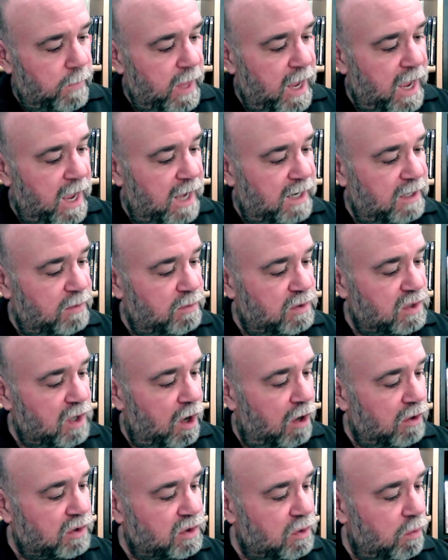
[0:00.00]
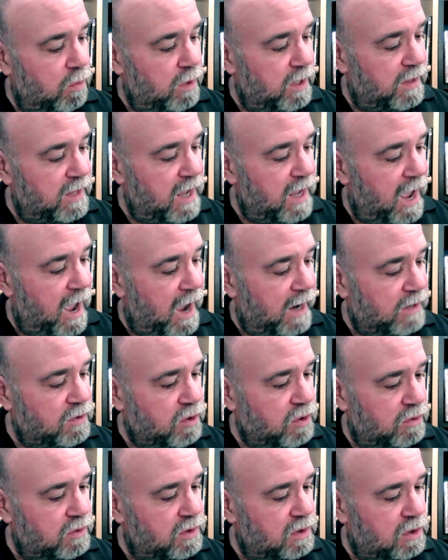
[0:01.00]
and he was also one of the
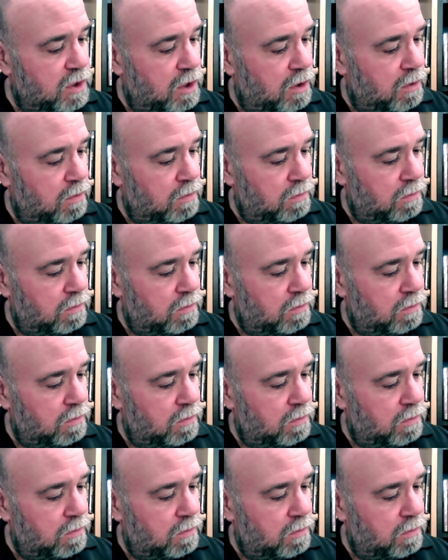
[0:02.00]
actors too.